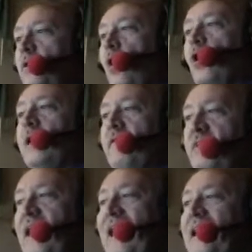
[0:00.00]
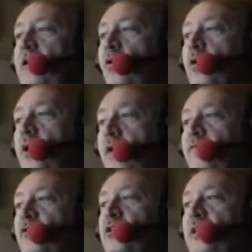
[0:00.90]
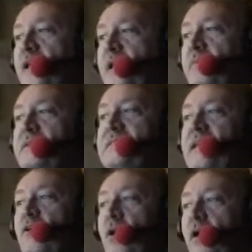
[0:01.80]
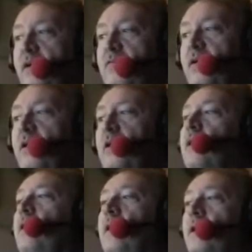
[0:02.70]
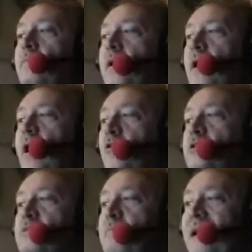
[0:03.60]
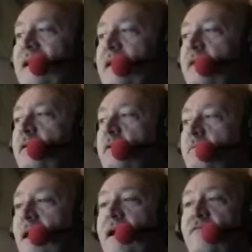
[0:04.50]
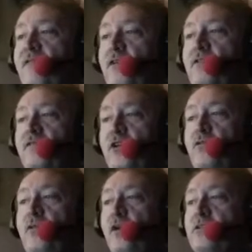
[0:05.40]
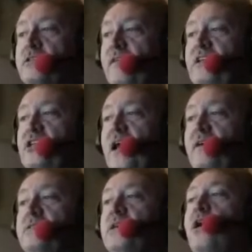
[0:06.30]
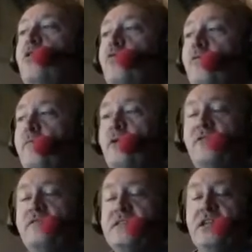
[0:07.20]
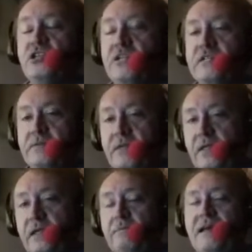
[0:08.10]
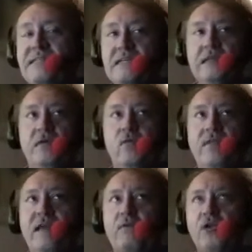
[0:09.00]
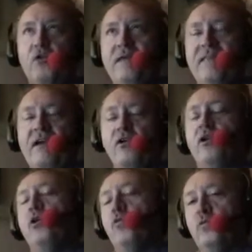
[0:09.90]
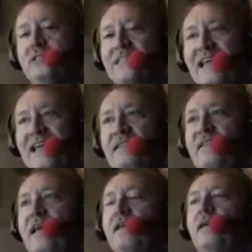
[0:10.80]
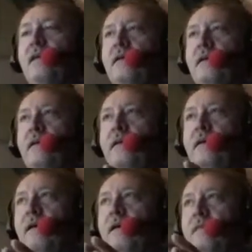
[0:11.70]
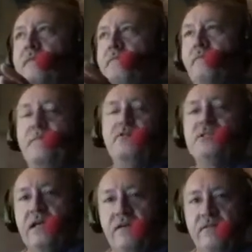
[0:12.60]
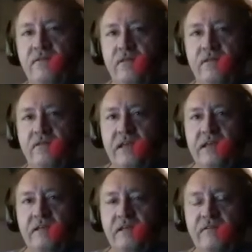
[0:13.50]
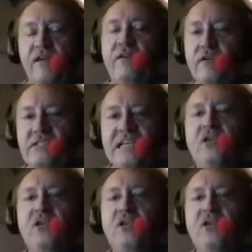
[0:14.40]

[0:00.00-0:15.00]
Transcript: or given aid or comfort to the enemies thereof. But Congress may, by a vote of 2/3 of each House, remove such disability. Basically, what they were doing there was saying that members of the Confederacy